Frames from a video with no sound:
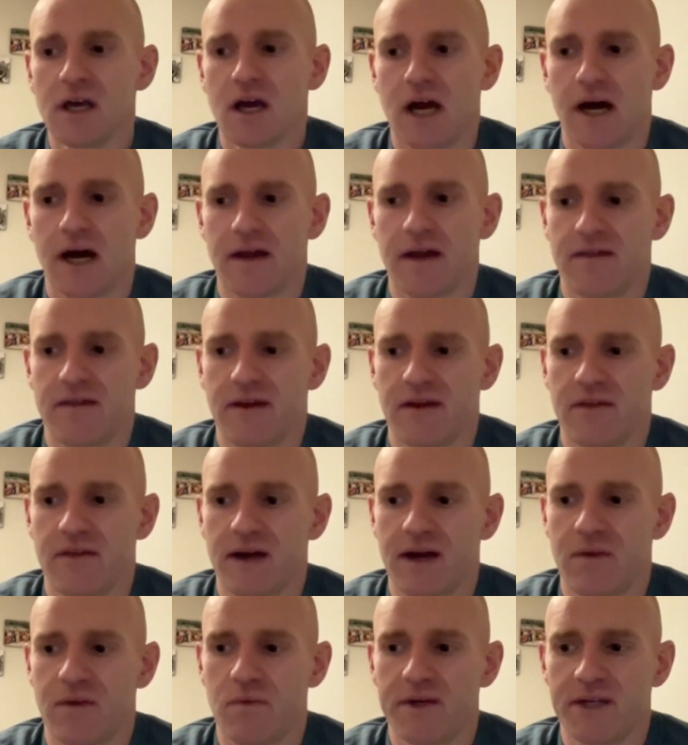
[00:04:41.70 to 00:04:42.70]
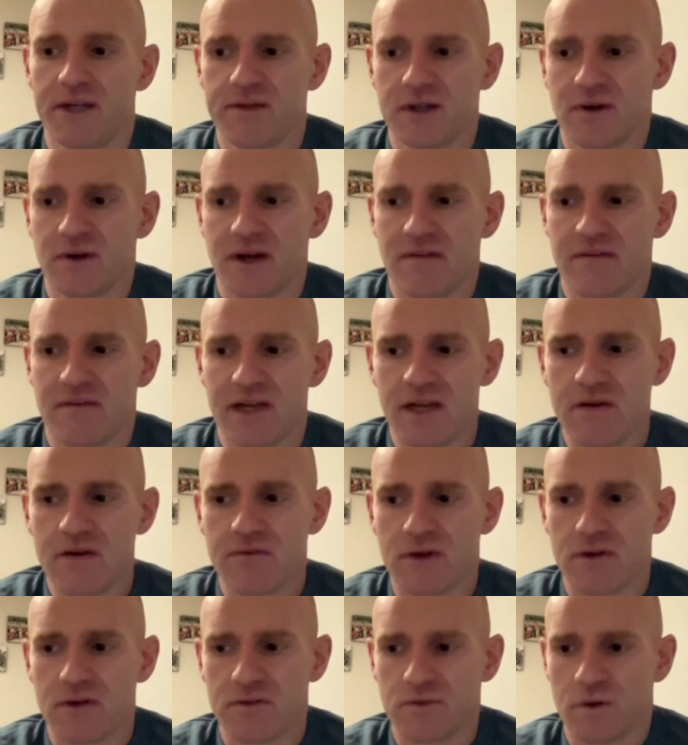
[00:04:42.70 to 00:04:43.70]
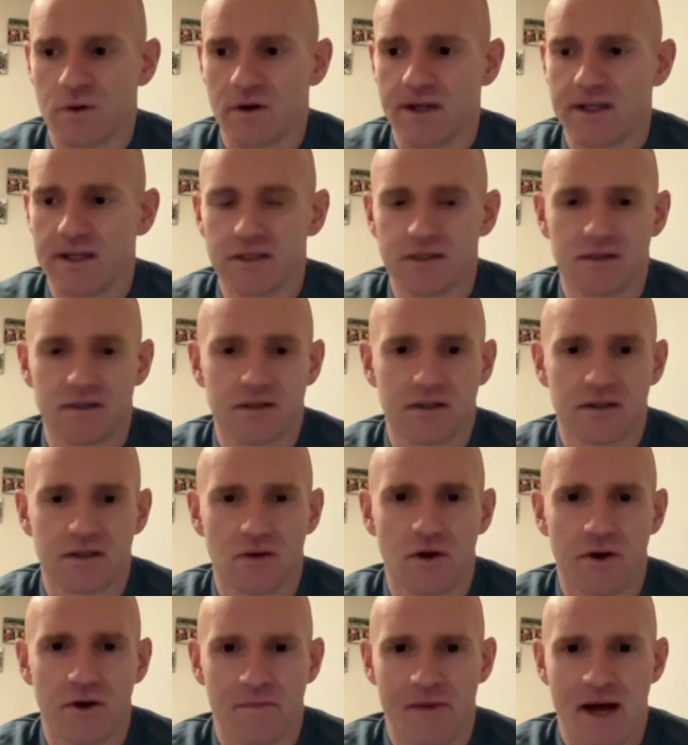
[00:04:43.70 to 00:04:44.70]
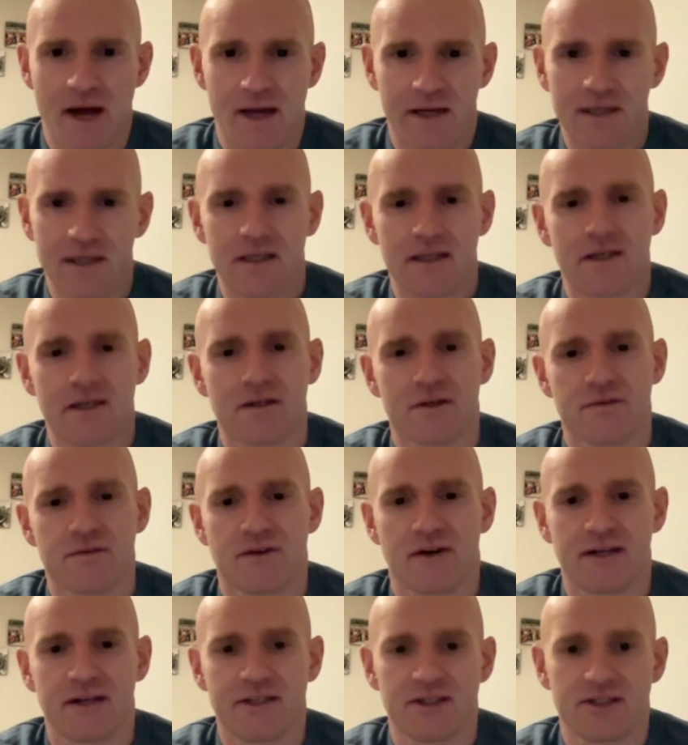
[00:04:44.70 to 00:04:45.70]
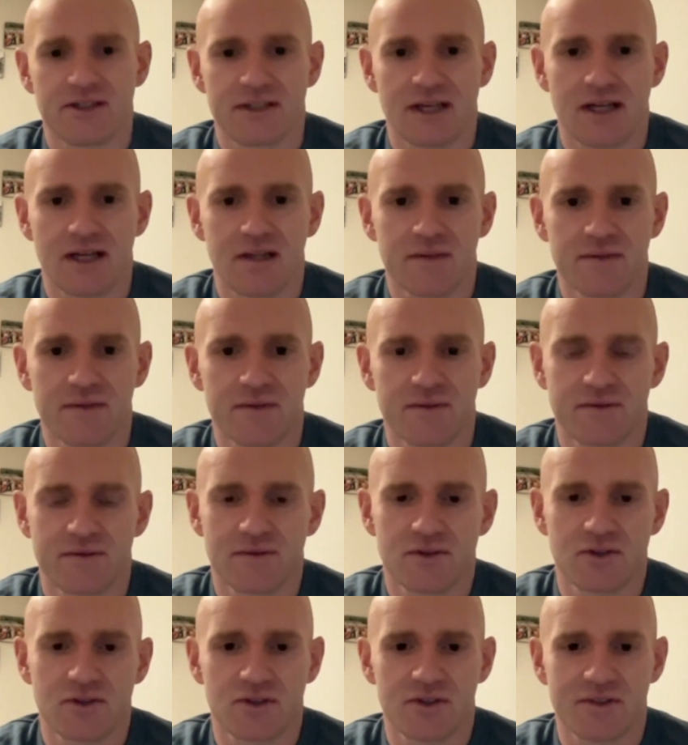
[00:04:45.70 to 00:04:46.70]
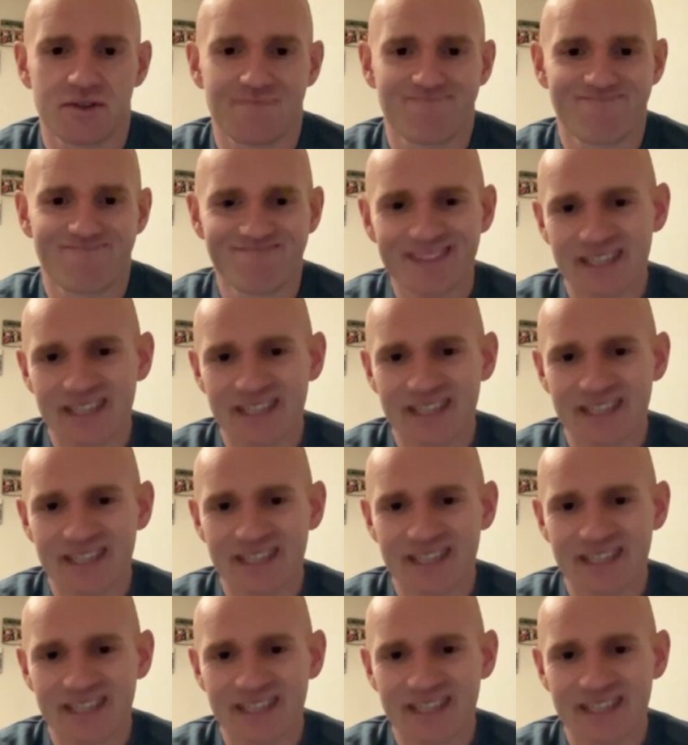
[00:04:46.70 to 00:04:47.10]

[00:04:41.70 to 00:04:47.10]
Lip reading: And I think that when you don't have any of those worries, you're automatically going to find yourself just